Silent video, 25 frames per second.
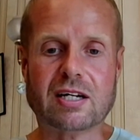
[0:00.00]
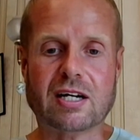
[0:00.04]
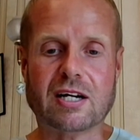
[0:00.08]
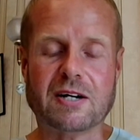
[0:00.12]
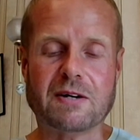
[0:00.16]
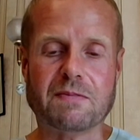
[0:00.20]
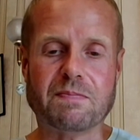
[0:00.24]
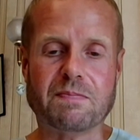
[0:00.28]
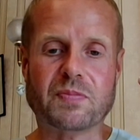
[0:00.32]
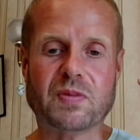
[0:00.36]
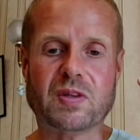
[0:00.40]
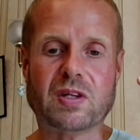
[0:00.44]

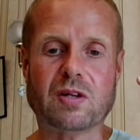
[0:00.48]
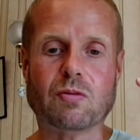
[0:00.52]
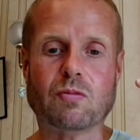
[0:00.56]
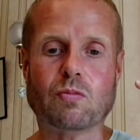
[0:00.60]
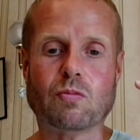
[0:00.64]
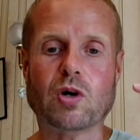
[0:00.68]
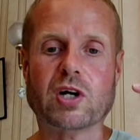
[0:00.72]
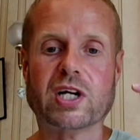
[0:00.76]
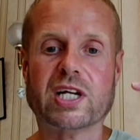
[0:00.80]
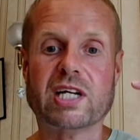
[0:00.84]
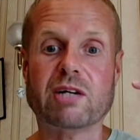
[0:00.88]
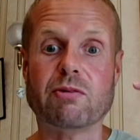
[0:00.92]
um,
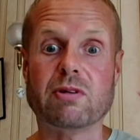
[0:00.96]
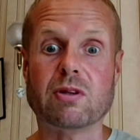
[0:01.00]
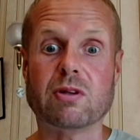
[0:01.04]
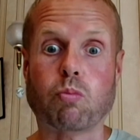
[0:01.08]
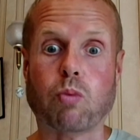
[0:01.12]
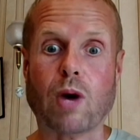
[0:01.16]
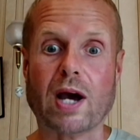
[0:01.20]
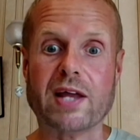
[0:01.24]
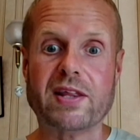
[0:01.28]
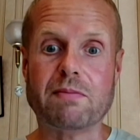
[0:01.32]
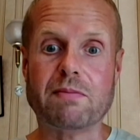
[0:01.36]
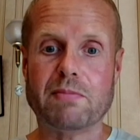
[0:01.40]
working with
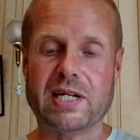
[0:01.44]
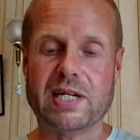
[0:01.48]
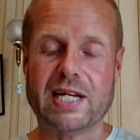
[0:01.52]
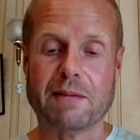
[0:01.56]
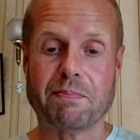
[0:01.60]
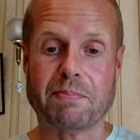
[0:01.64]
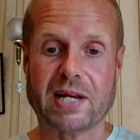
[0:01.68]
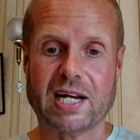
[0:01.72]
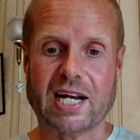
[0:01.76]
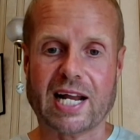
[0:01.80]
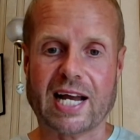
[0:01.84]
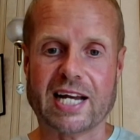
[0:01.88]
weather
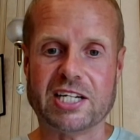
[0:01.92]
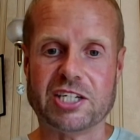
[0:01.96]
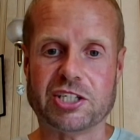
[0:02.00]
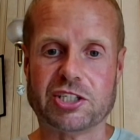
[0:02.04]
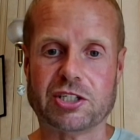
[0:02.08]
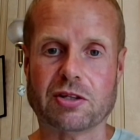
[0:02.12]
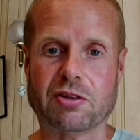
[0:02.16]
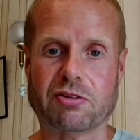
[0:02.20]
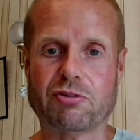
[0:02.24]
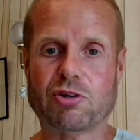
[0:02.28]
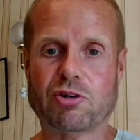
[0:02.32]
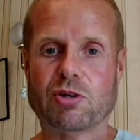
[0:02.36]

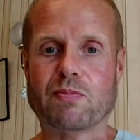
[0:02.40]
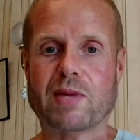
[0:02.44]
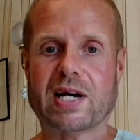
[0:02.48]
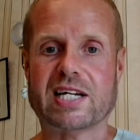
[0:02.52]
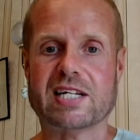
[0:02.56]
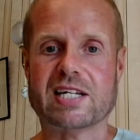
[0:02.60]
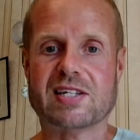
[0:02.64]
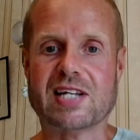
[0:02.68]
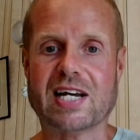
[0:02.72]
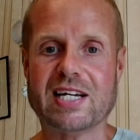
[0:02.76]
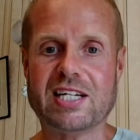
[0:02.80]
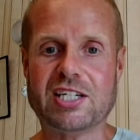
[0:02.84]
manipulation through
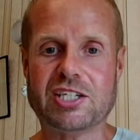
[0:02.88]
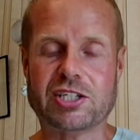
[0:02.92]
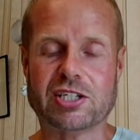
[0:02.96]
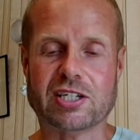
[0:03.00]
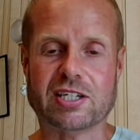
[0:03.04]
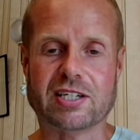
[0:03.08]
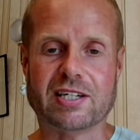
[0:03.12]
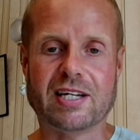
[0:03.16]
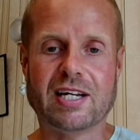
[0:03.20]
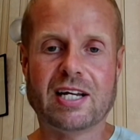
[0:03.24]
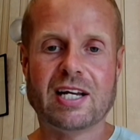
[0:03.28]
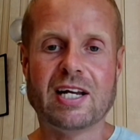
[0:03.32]

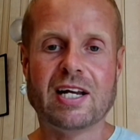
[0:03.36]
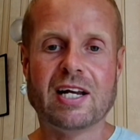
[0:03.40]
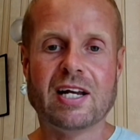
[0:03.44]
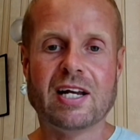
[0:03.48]
meditation,